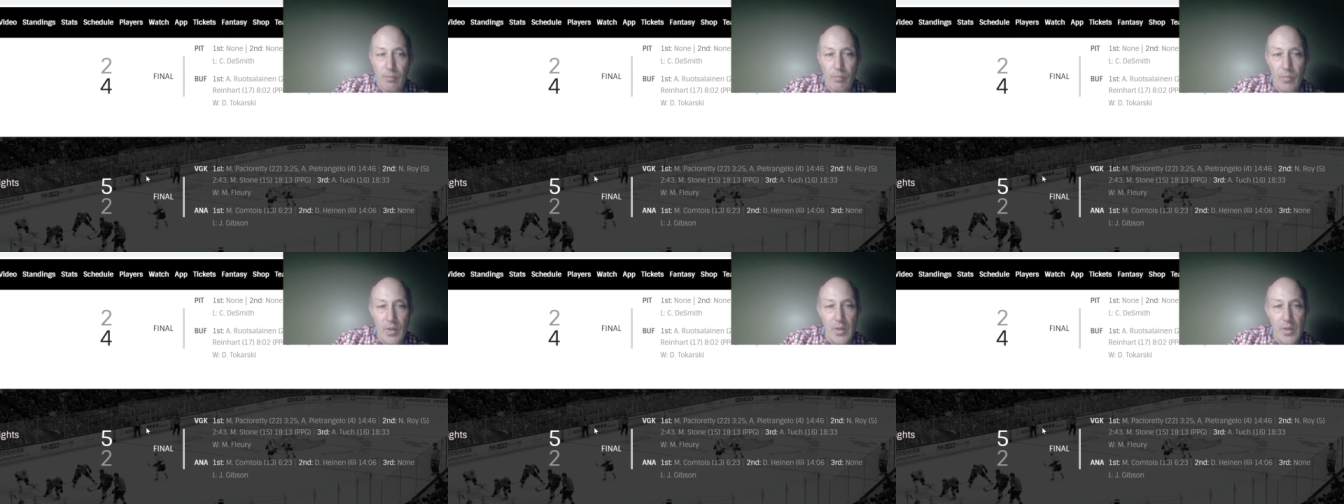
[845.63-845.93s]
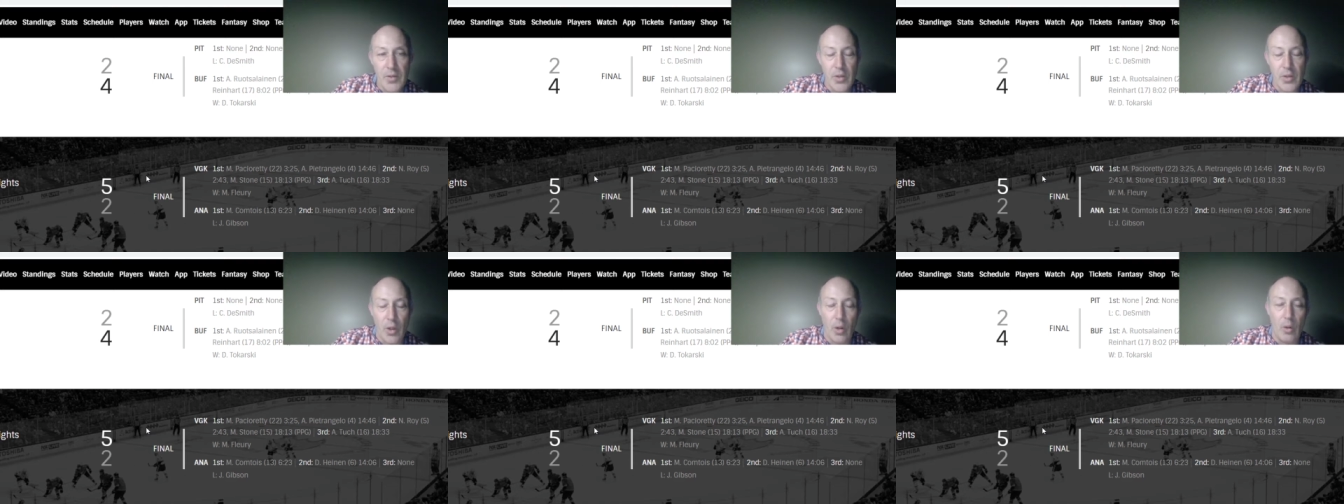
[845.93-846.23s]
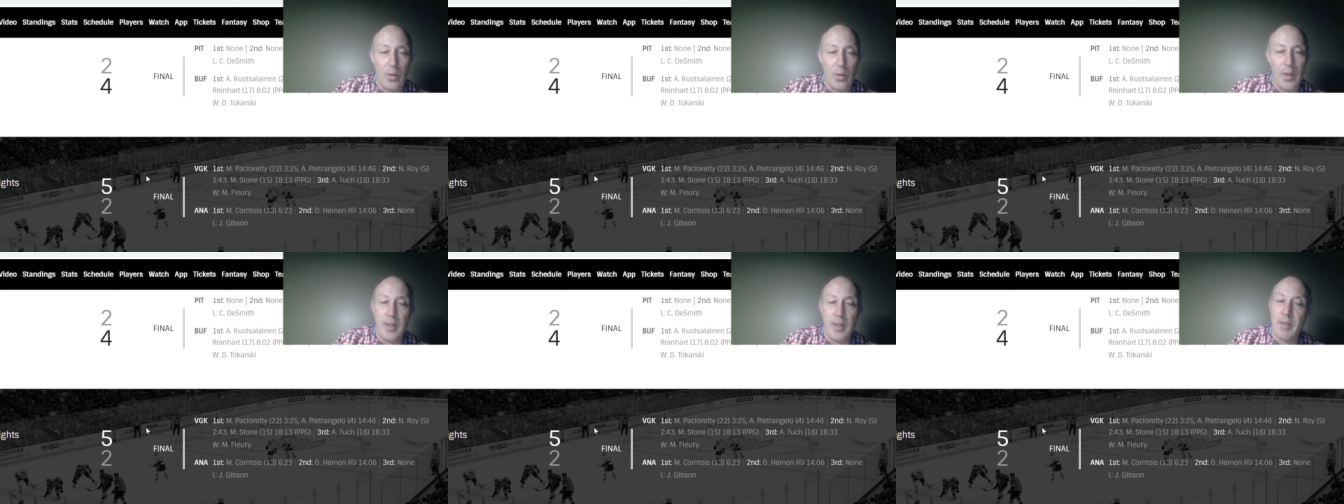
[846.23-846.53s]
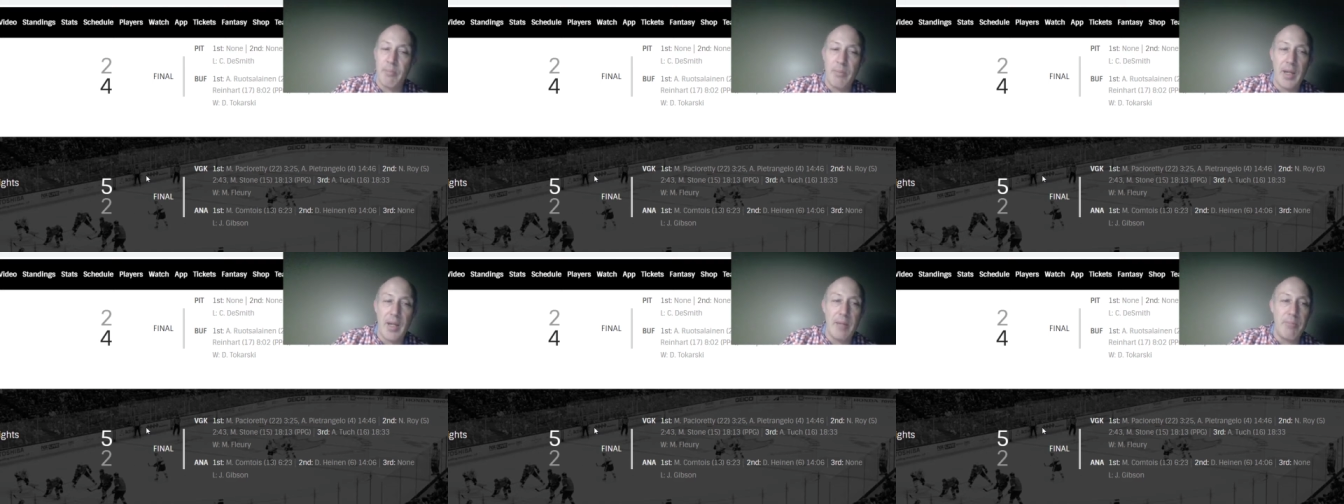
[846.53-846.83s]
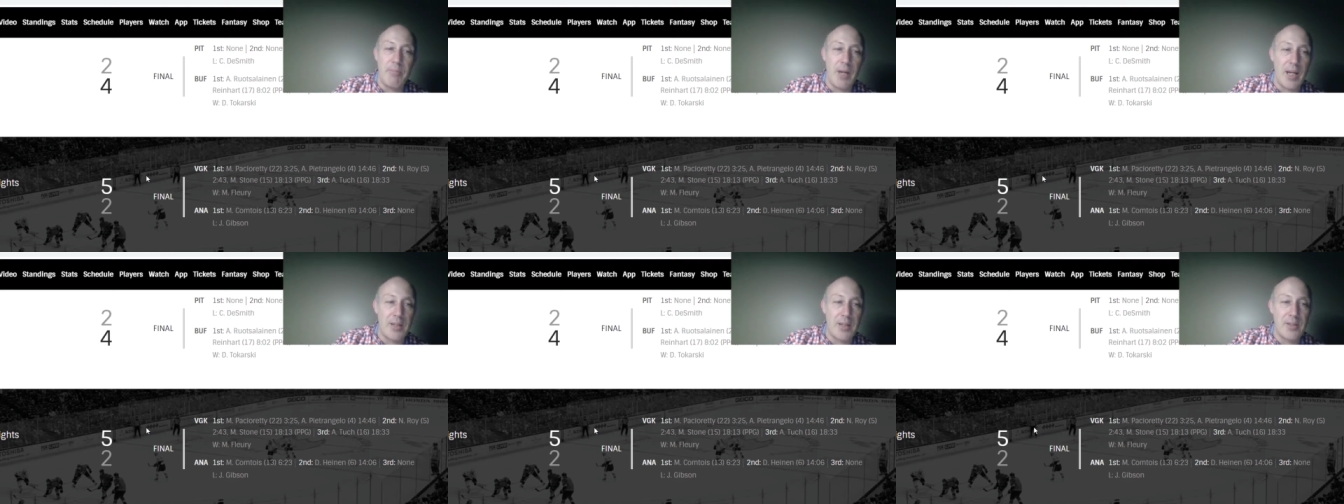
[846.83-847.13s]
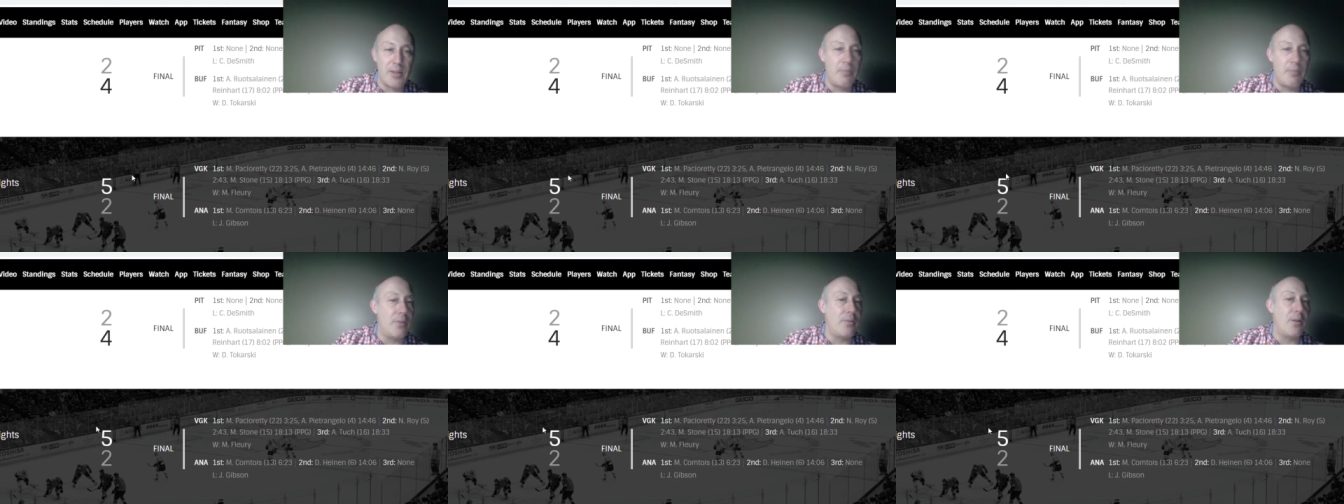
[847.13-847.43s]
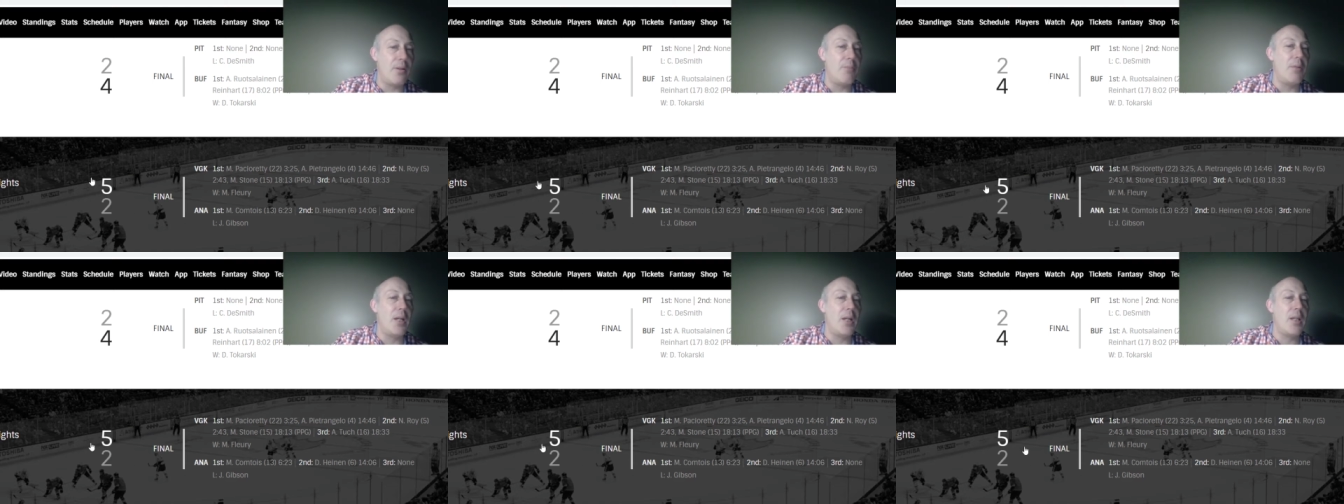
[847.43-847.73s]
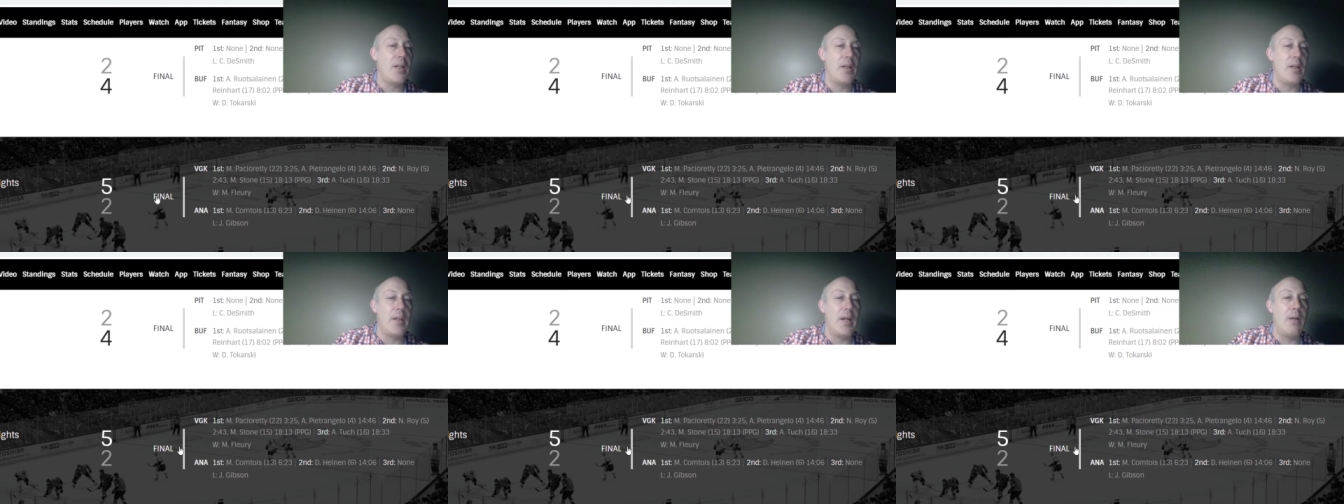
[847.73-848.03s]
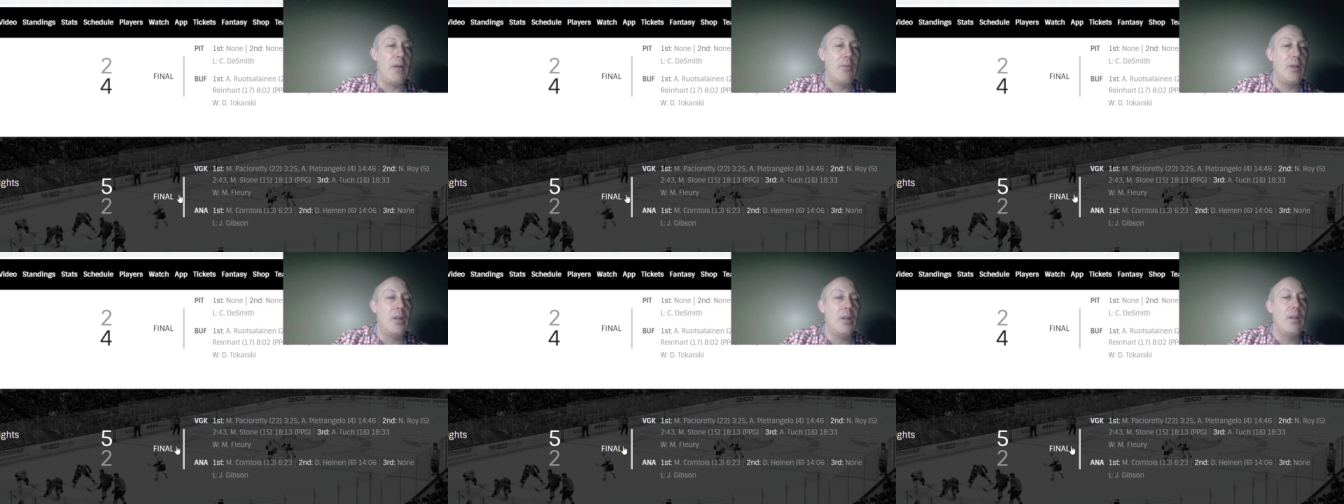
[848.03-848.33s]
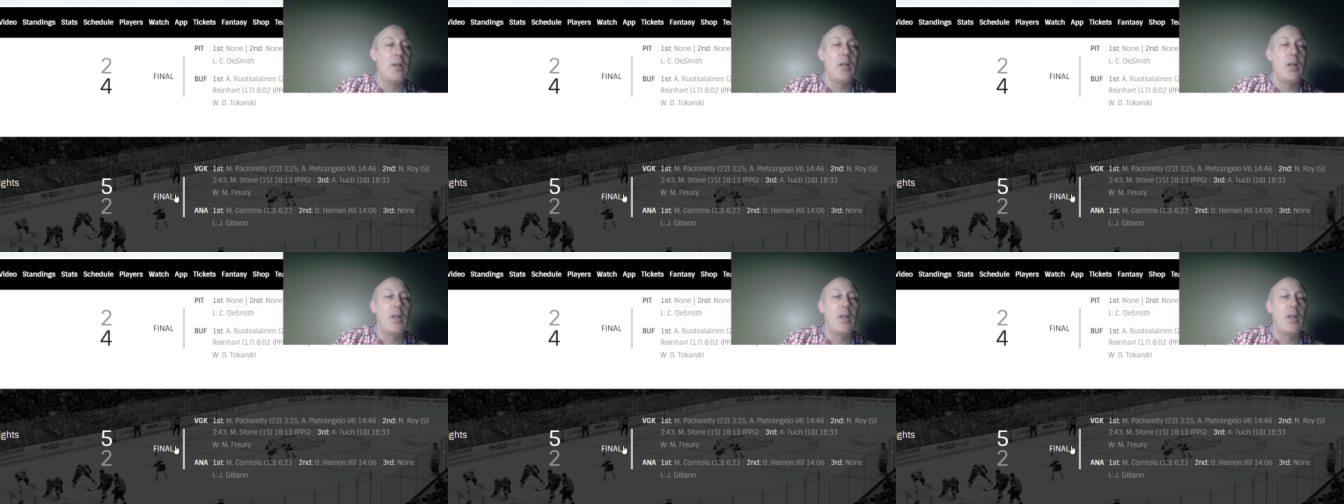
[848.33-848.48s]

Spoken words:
So it made back some of our money on that one.